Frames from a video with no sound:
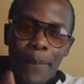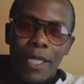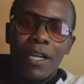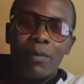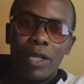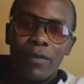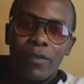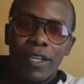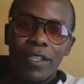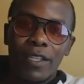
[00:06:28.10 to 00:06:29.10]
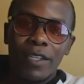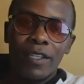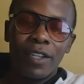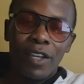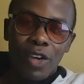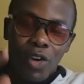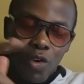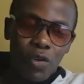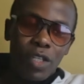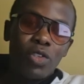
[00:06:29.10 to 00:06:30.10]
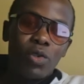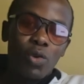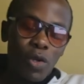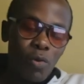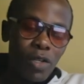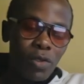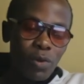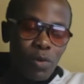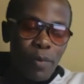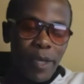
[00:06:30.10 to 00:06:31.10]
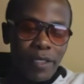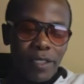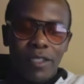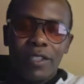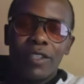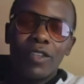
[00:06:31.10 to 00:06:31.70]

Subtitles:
big up Live Kenya, continue doing what you do best.